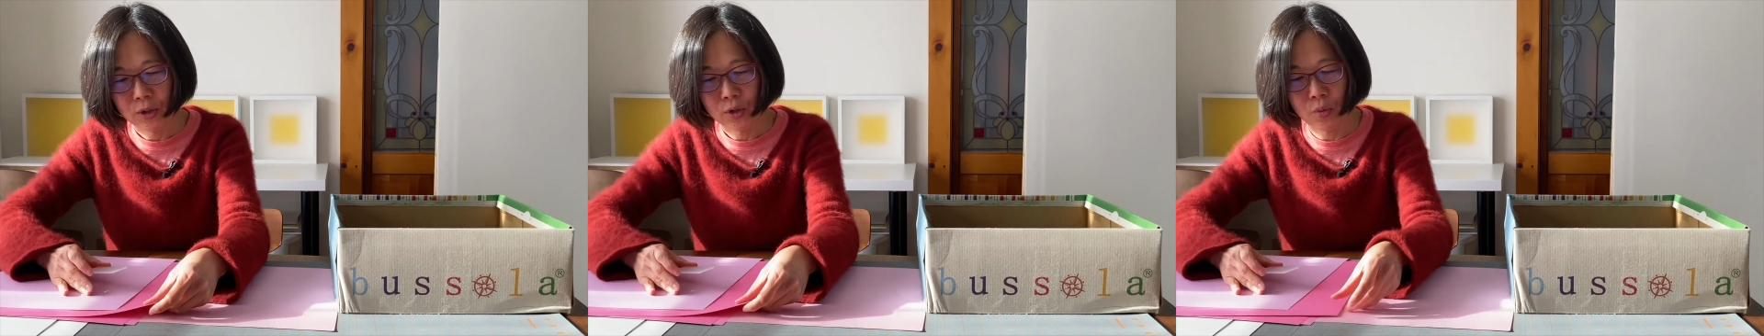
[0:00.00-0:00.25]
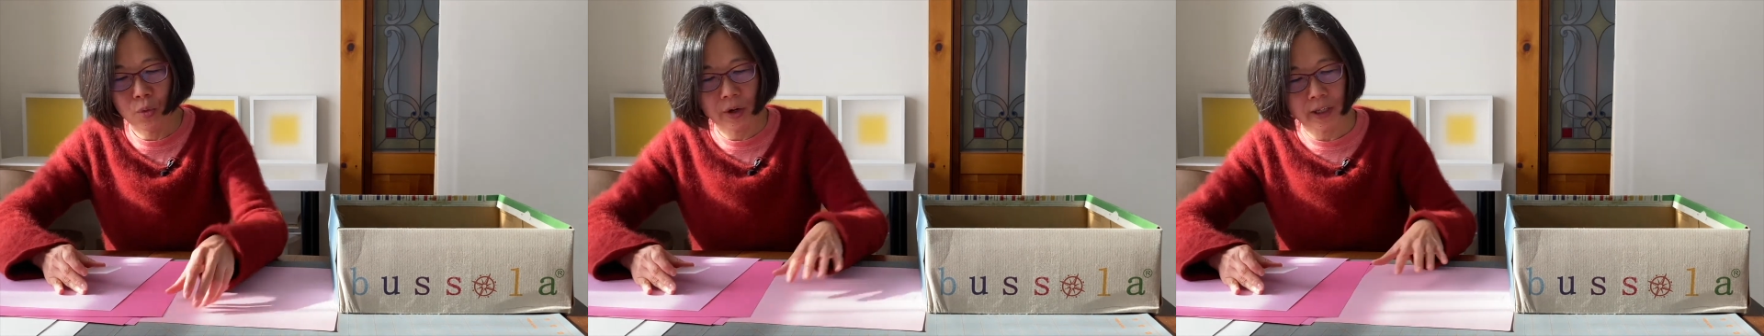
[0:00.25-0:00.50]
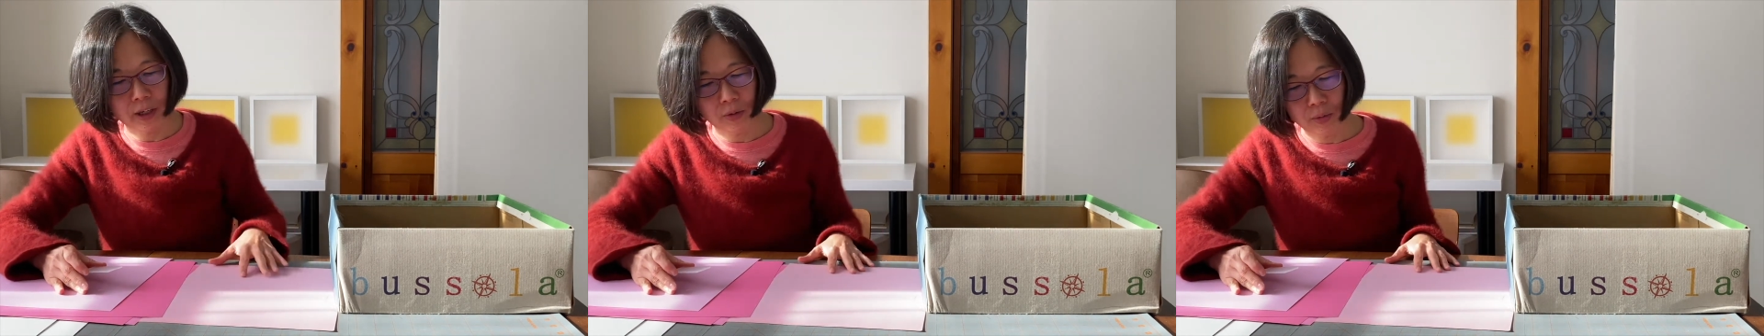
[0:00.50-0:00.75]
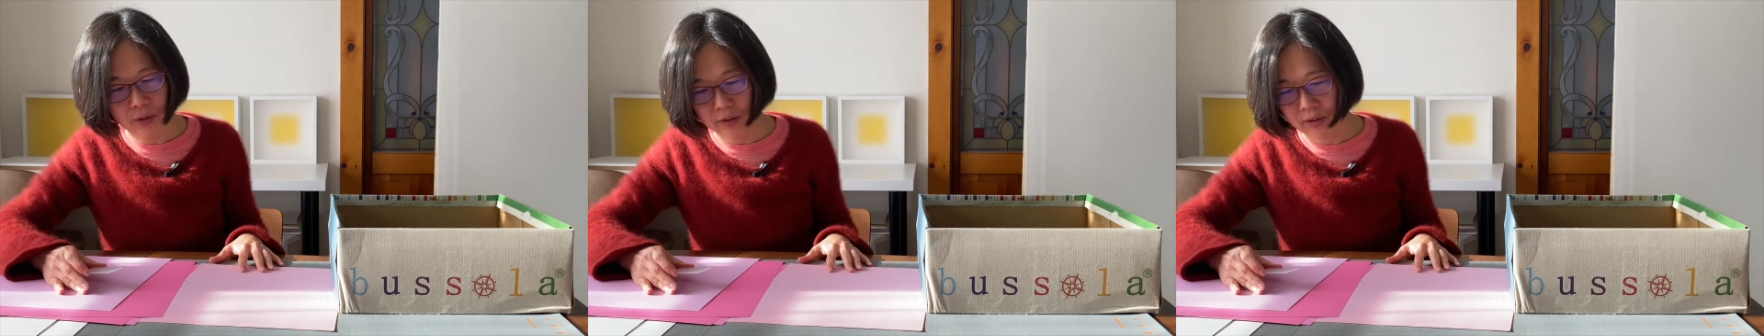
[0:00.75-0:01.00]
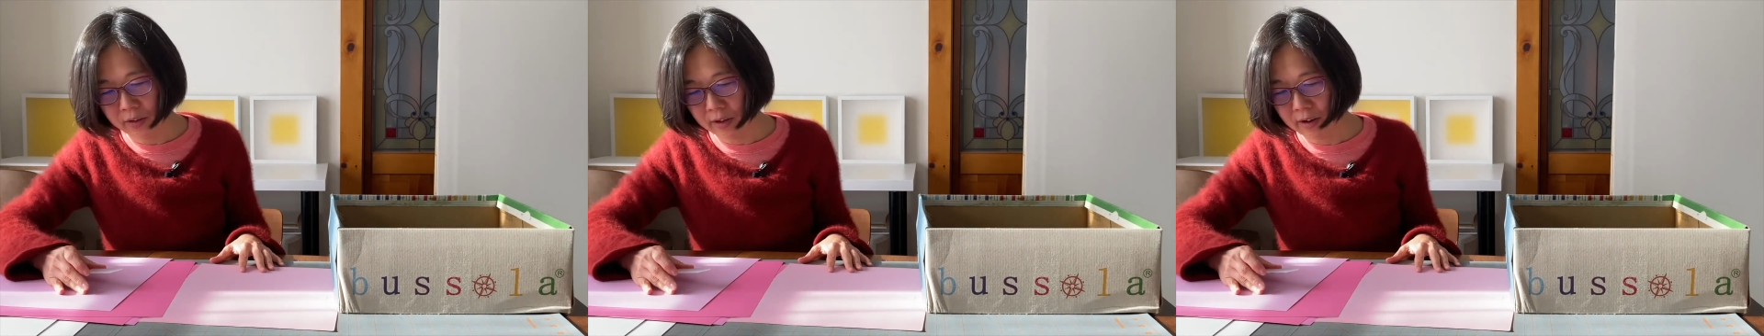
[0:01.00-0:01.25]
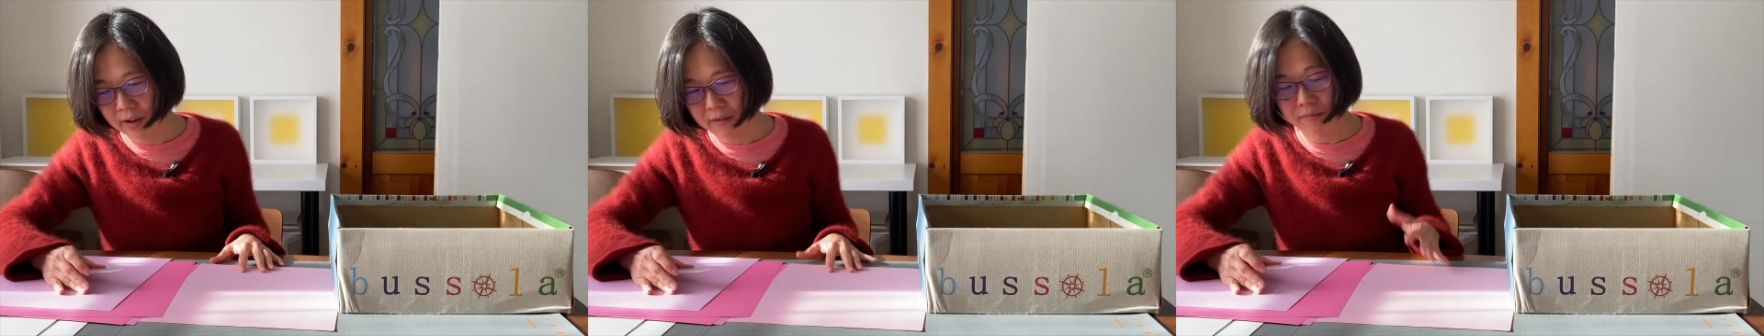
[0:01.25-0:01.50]
working with
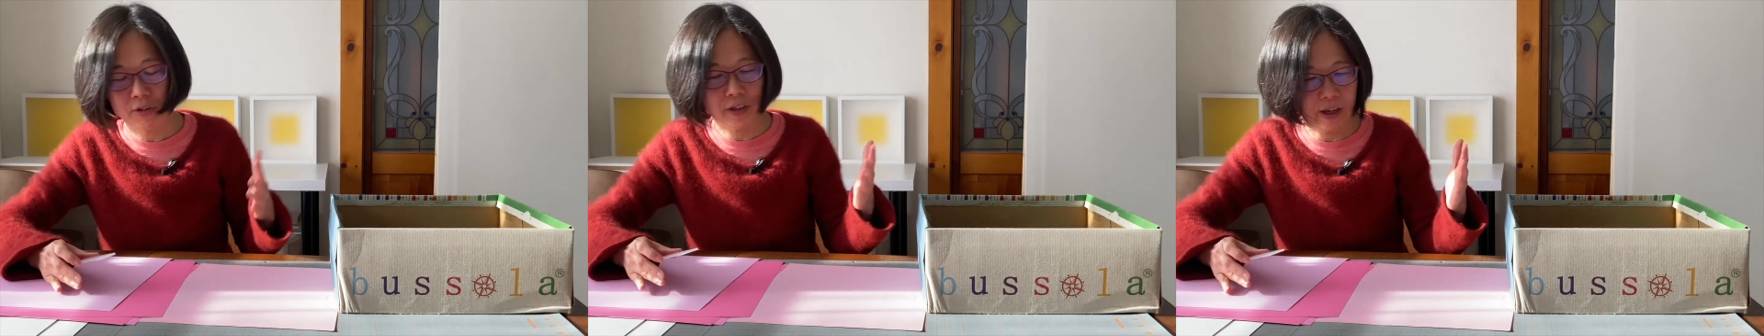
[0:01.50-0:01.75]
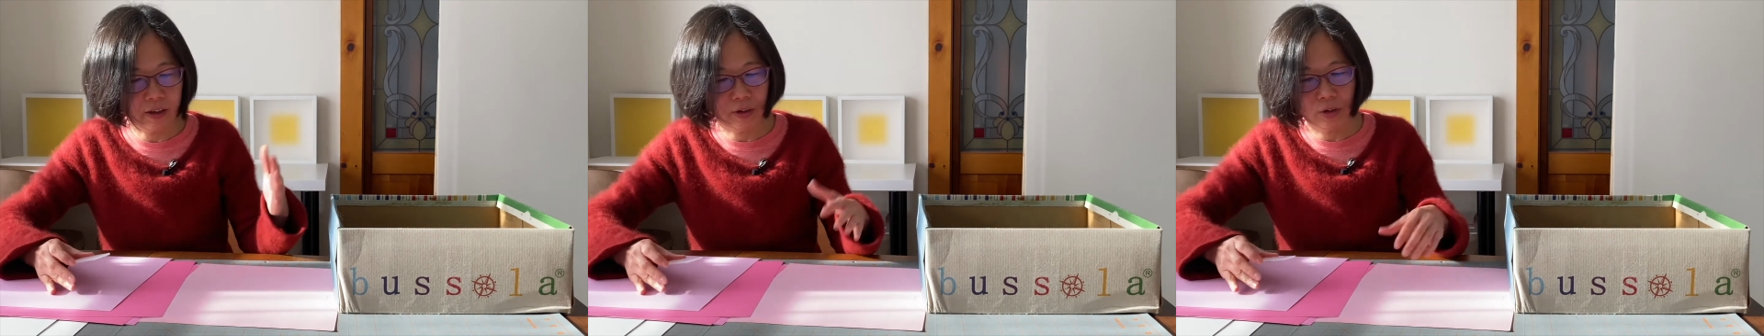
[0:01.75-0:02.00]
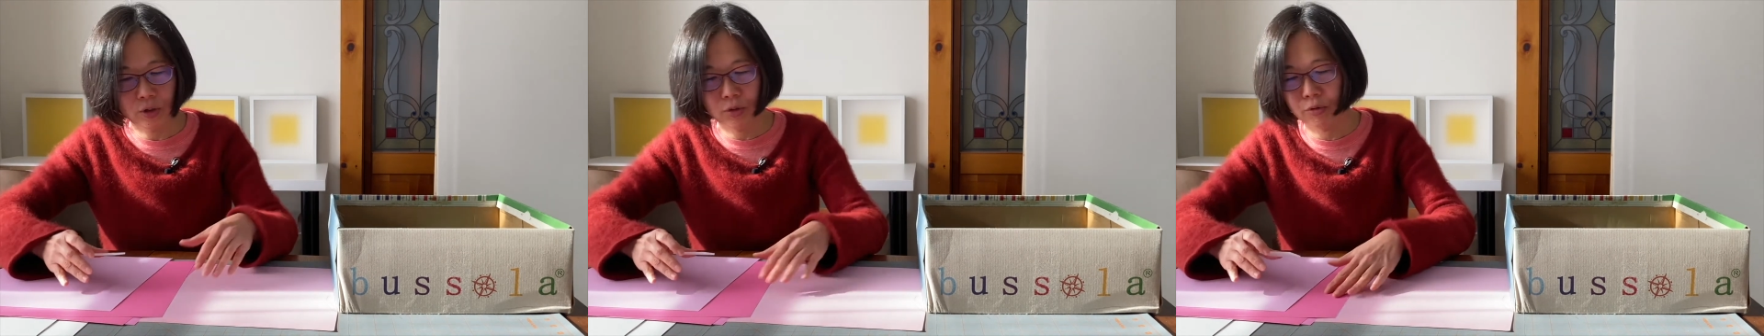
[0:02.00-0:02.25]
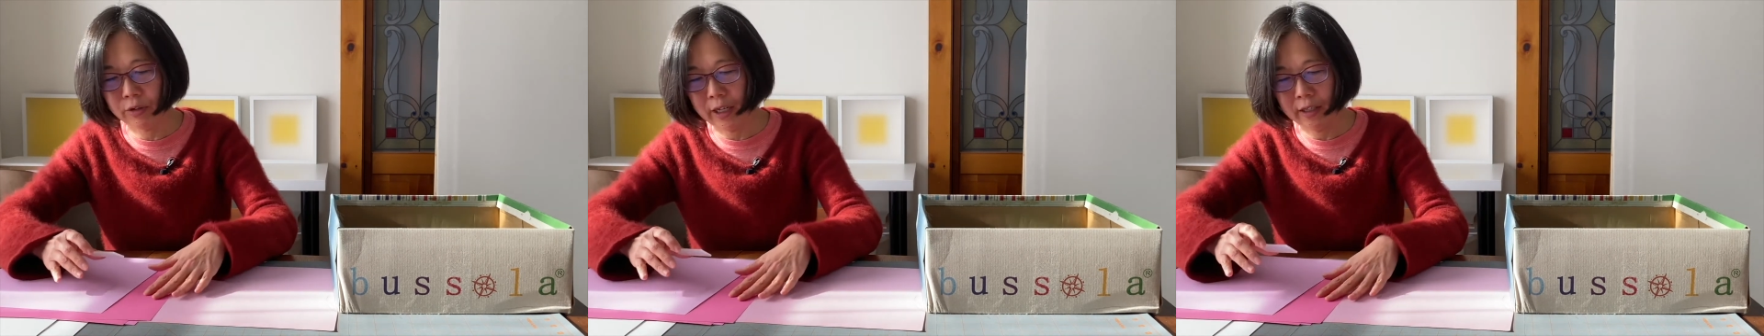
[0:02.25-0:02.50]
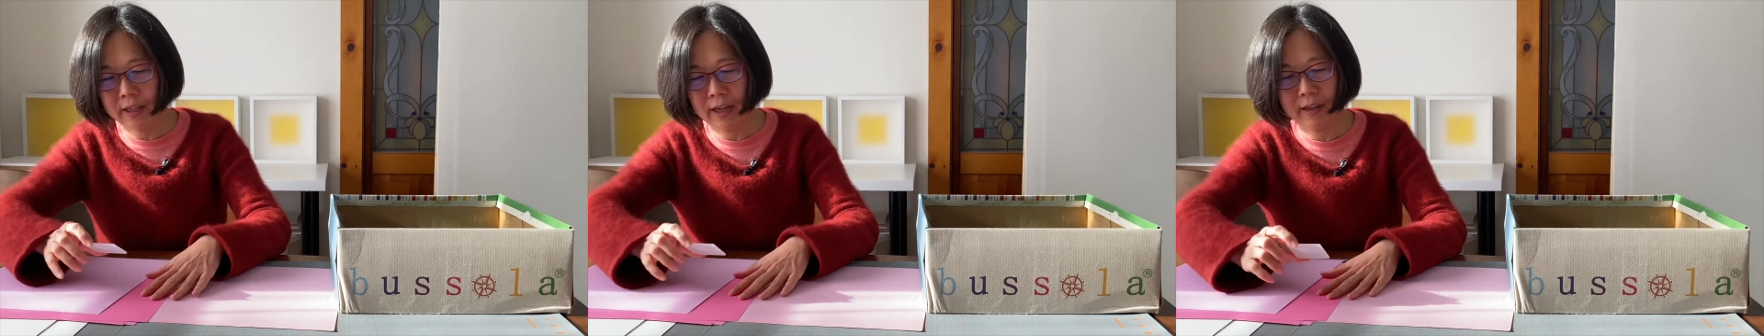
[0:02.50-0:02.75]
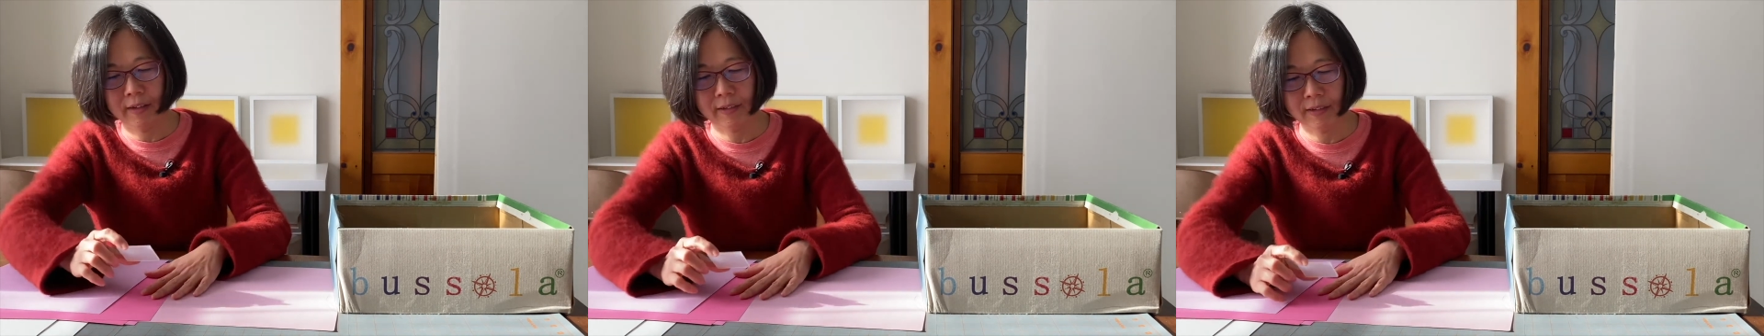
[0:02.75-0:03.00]
together to create
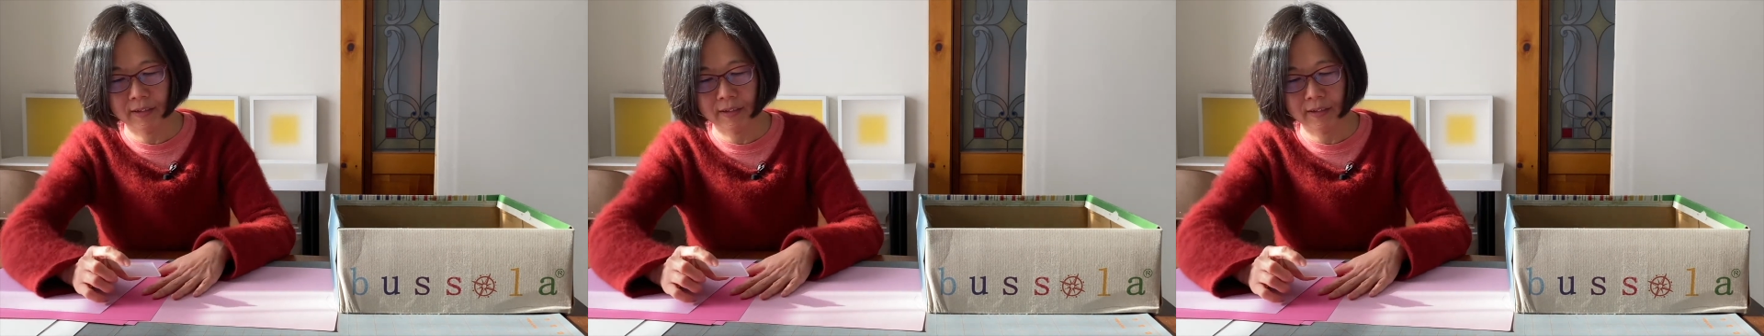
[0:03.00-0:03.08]
that